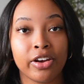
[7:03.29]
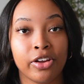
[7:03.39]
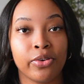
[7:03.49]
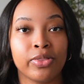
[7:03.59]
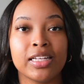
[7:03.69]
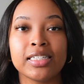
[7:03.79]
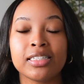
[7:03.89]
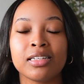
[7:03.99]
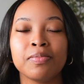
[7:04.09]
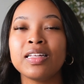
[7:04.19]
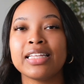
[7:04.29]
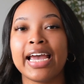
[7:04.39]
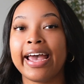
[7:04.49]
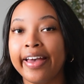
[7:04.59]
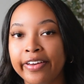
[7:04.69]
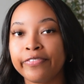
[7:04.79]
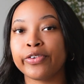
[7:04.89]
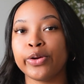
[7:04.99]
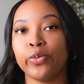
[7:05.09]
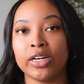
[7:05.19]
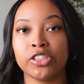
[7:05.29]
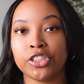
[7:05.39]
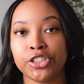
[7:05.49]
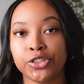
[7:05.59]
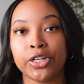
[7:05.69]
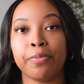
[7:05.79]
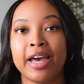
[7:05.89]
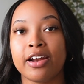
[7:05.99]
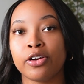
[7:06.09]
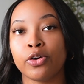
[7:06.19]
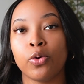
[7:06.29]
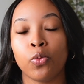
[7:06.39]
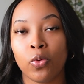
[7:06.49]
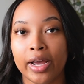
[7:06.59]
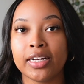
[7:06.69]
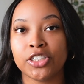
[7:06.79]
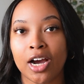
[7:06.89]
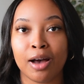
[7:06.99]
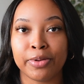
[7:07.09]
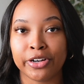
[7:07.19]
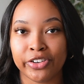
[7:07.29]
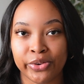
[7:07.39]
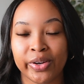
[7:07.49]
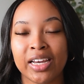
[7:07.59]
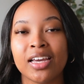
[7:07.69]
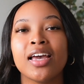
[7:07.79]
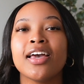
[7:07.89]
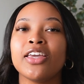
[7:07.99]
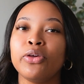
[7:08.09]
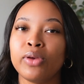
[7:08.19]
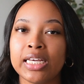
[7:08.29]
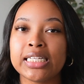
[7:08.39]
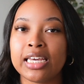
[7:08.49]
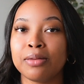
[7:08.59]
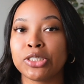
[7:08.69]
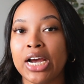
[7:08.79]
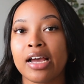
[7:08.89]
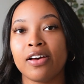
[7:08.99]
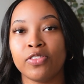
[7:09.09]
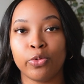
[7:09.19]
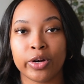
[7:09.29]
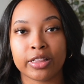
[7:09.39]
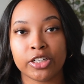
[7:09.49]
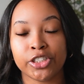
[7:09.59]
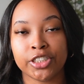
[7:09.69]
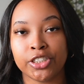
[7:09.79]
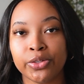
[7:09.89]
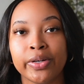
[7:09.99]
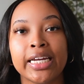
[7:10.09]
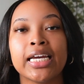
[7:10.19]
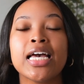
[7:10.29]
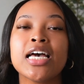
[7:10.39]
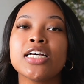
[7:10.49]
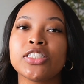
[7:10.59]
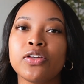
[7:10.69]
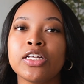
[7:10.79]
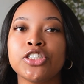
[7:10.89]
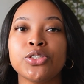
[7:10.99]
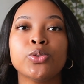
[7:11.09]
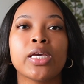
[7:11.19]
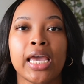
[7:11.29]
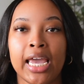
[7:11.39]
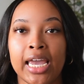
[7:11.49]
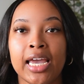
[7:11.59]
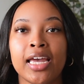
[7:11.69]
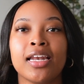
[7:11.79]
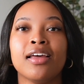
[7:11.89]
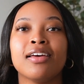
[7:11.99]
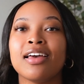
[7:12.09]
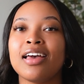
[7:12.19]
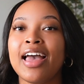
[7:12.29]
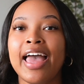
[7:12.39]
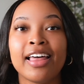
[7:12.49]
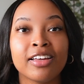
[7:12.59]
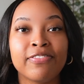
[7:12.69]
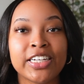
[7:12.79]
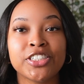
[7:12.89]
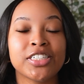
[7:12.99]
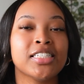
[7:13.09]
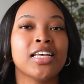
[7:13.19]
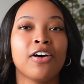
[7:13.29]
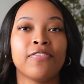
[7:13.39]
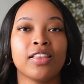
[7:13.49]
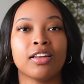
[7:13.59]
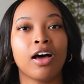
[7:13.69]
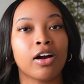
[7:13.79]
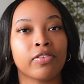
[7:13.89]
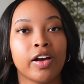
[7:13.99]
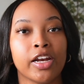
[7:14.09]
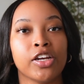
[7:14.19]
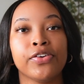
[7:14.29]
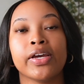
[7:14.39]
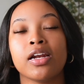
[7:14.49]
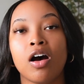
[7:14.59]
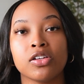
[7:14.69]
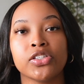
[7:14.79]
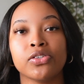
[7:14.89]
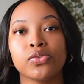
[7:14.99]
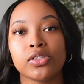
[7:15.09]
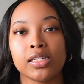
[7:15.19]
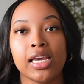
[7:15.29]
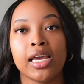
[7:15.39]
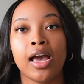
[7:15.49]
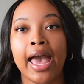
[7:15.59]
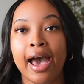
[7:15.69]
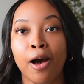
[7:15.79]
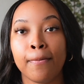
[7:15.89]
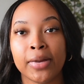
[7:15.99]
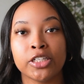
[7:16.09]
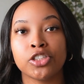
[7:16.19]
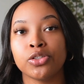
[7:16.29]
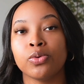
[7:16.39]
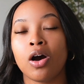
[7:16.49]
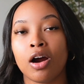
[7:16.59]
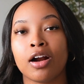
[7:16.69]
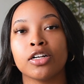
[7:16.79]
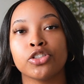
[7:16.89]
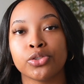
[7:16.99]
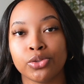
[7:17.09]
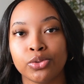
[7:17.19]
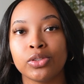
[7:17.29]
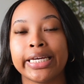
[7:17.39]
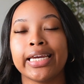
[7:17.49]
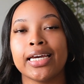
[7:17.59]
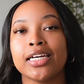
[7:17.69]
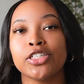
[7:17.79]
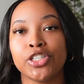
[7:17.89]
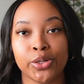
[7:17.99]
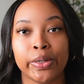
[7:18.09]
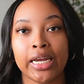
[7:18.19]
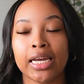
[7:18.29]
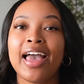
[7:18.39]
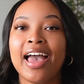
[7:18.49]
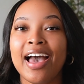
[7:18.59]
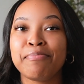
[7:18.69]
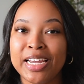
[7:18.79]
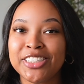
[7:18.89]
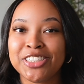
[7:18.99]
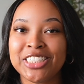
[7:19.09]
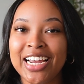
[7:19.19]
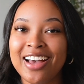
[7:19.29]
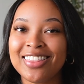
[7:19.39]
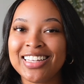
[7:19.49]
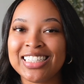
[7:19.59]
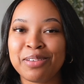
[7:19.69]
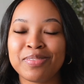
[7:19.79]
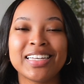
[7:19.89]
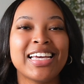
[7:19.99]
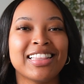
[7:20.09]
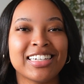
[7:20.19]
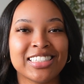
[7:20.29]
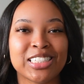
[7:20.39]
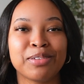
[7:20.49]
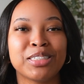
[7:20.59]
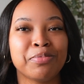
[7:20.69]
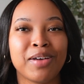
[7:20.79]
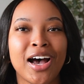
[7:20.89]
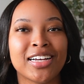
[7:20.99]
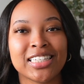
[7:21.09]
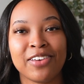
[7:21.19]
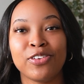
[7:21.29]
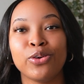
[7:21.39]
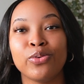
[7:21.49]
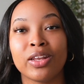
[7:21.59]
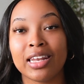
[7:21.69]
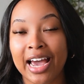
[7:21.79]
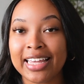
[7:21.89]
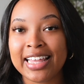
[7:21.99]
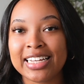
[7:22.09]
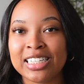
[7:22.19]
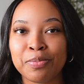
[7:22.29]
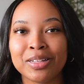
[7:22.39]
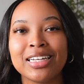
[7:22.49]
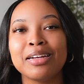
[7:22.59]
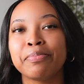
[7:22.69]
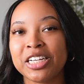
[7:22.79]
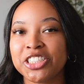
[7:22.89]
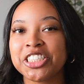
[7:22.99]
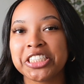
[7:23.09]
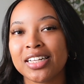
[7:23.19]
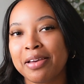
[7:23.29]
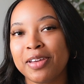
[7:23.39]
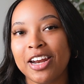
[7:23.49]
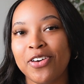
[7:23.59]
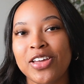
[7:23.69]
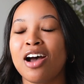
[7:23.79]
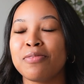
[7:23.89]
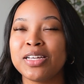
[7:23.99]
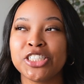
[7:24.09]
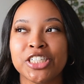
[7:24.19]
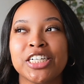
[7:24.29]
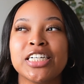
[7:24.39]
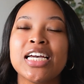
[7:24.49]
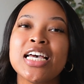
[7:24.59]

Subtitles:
new. This is something that everyone should do, no matter what job you're doing. You need to keep track of the work that you're doing so that you can elevate yourself in the long run, and you can also see how much you are truly doing. Make sure you check out the template in the description box. If you like that template, be sure to let me know, and I'll be sure